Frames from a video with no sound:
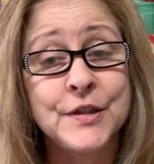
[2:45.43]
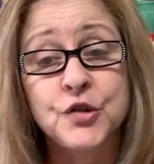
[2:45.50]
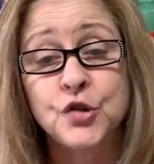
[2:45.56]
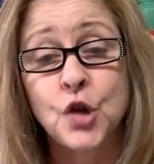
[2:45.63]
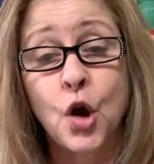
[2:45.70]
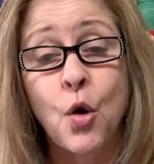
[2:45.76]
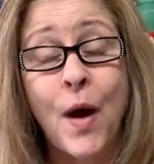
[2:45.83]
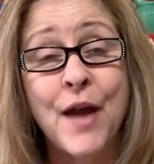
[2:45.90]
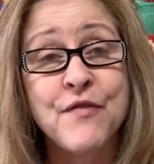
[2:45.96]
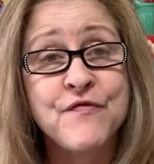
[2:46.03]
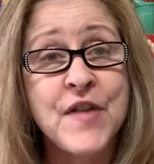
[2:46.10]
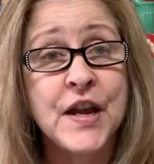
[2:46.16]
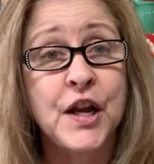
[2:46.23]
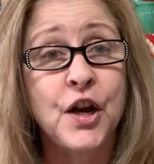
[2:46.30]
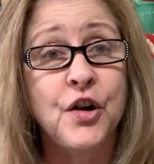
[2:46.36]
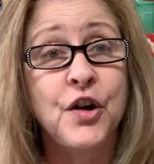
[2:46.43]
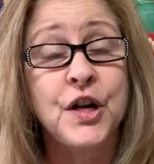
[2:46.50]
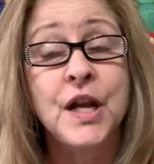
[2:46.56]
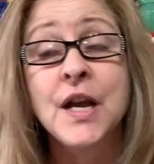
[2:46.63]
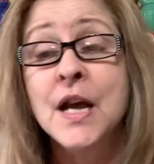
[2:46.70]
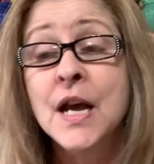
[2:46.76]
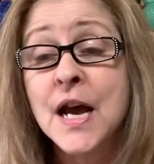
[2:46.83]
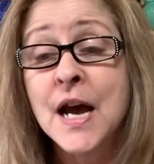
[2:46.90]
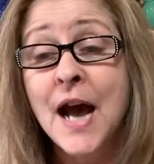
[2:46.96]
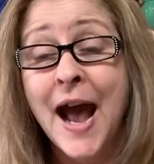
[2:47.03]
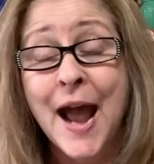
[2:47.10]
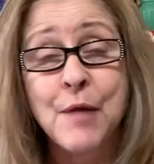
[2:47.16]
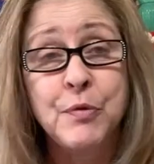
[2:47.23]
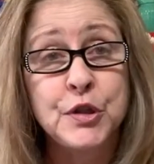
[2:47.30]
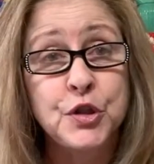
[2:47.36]
So I figured
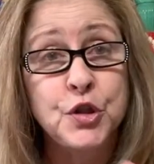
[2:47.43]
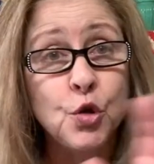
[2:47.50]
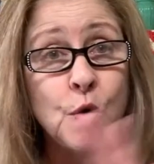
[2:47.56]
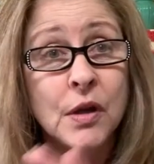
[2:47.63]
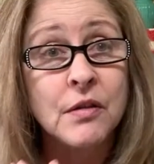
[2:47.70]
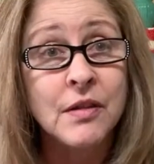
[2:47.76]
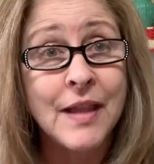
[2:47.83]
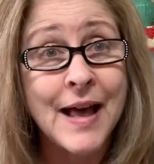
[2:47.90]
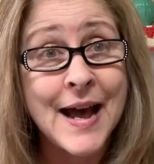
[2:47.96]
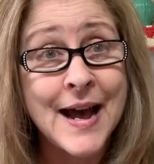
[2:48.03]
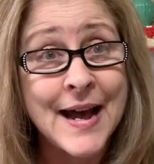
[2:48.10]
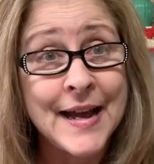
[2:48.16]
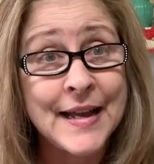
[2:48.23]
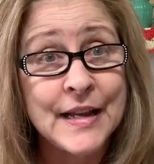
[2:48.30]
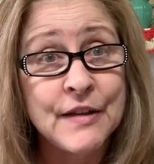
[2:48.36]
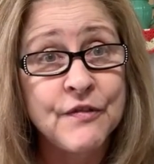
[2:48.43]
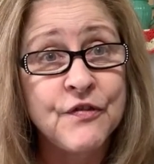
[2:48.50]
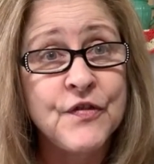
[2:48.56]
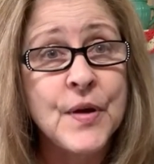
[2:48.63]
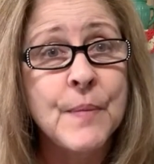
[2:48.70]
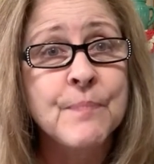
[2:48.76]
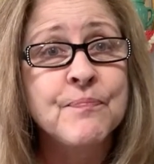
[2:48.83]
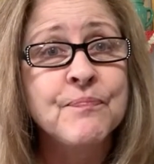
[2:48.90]
I would do a live.